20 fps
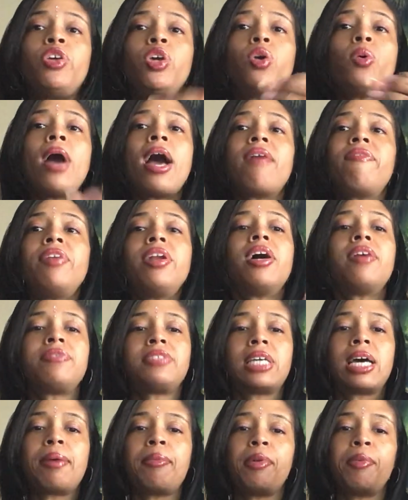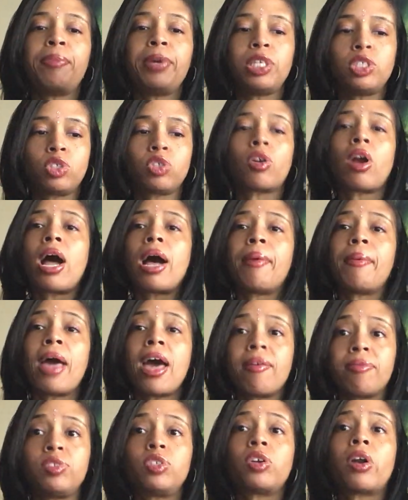you have enough time to
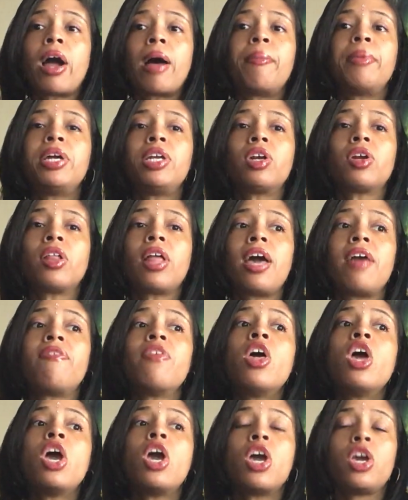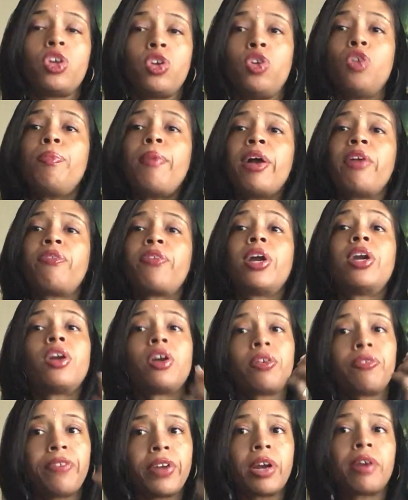have drama in your life, you, my friend,
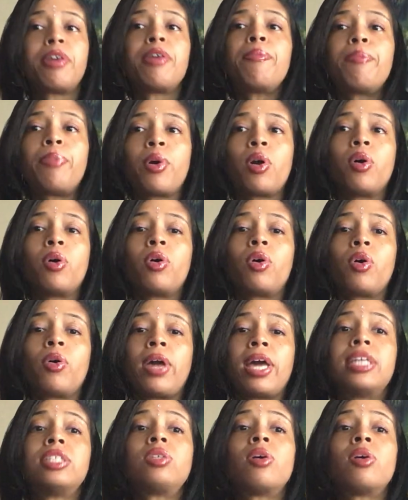are very broke, okay?